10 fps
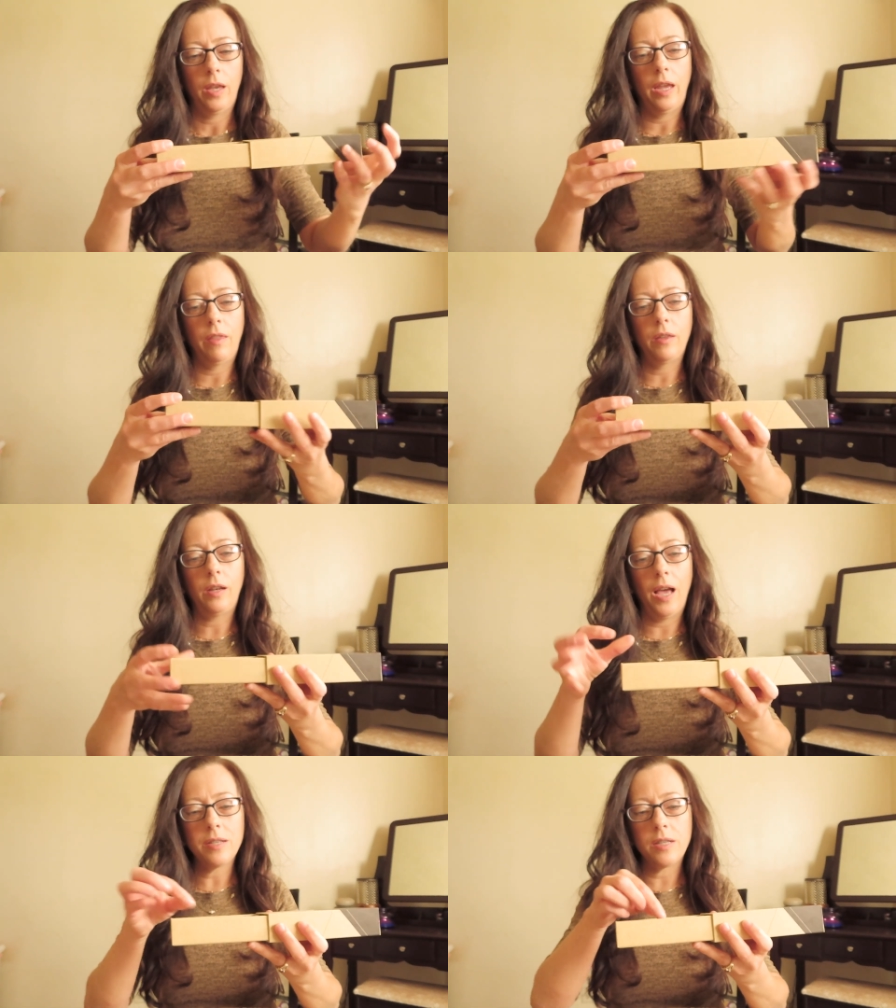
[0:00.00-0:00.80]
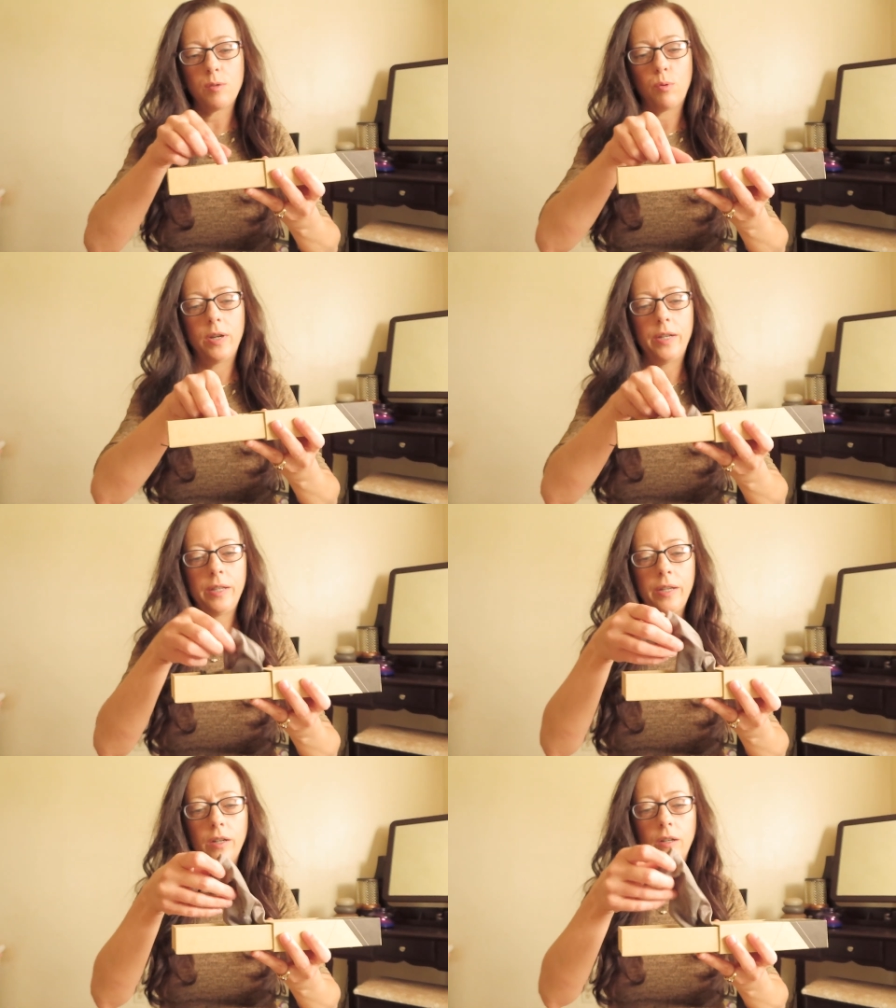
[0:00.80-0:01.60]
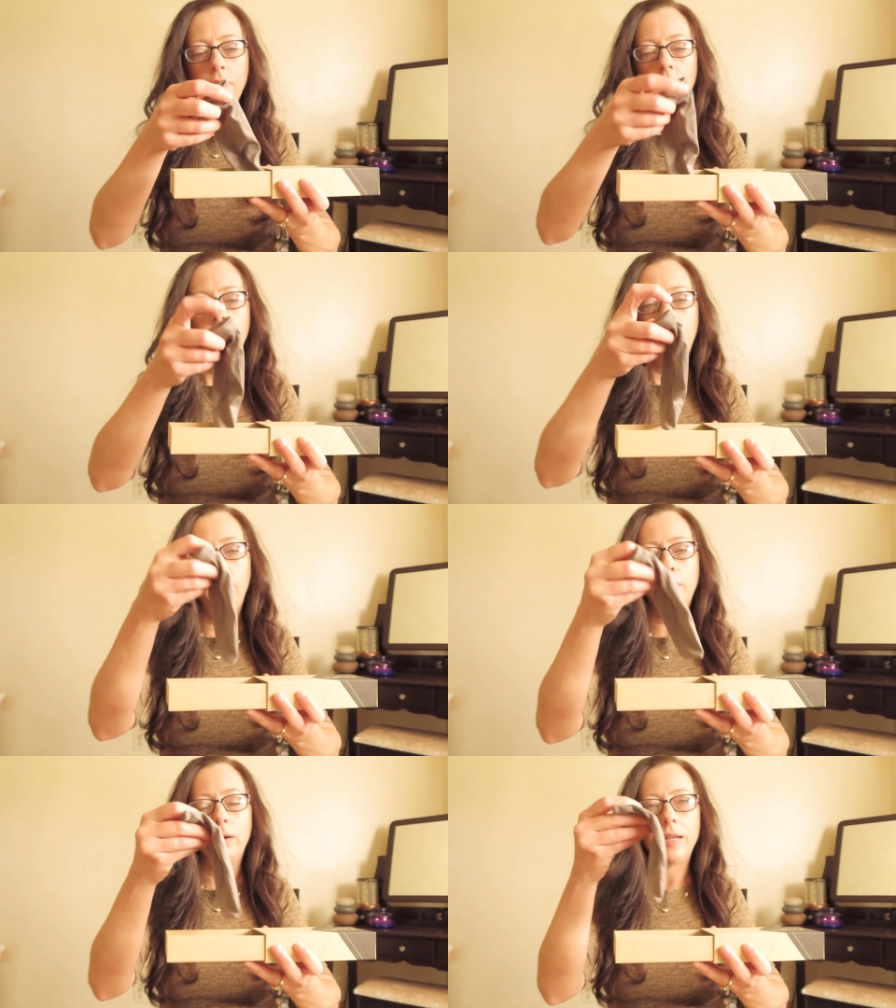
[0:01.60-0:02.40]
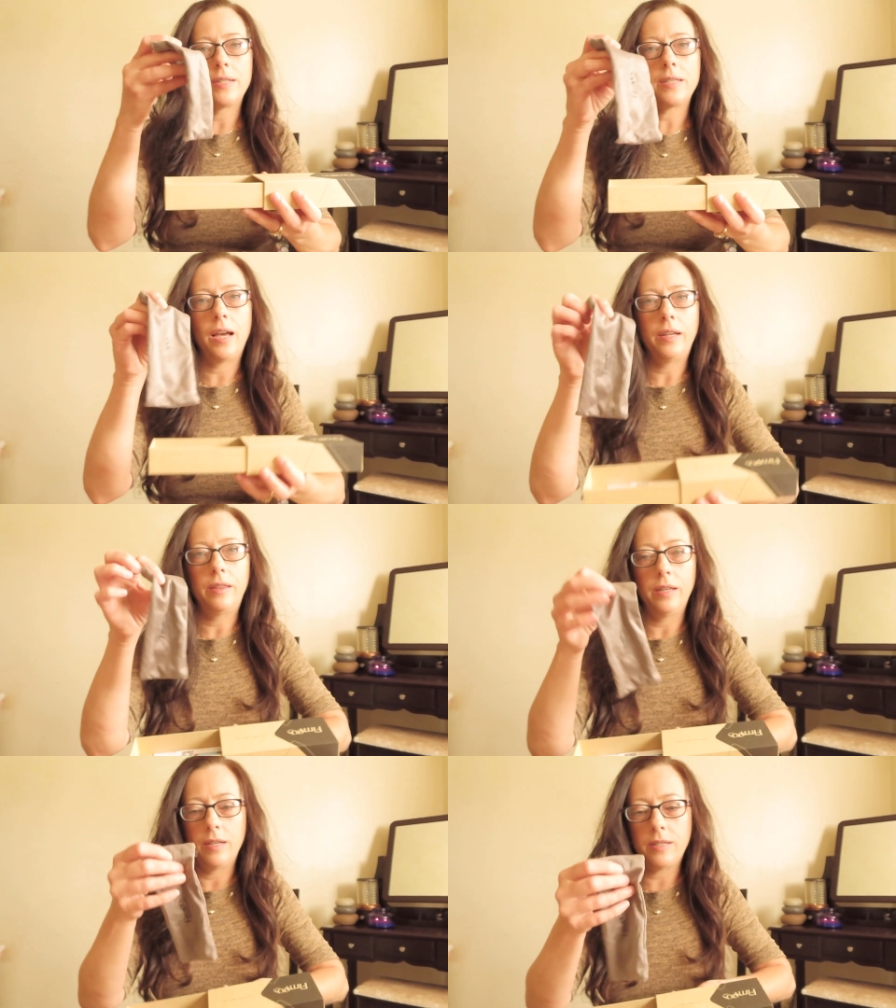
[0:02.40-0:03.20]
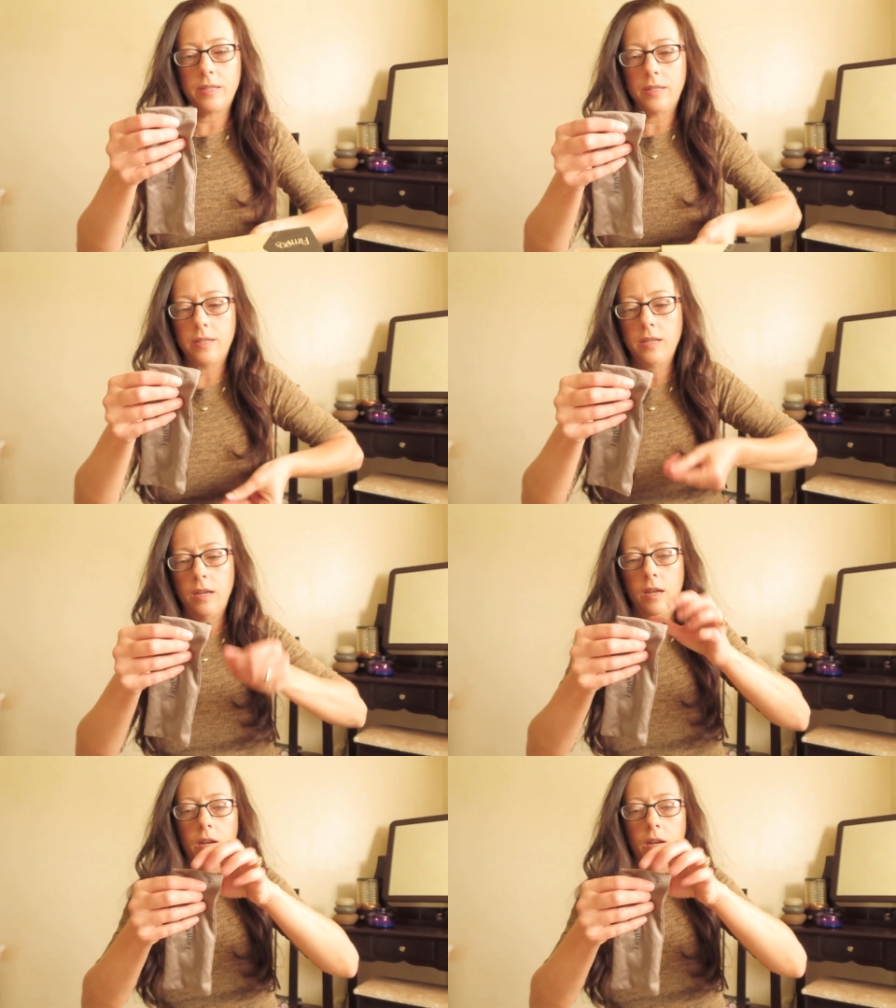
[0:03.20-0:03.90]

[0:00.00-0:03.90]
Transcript: And the glasses were in here, and they were inside this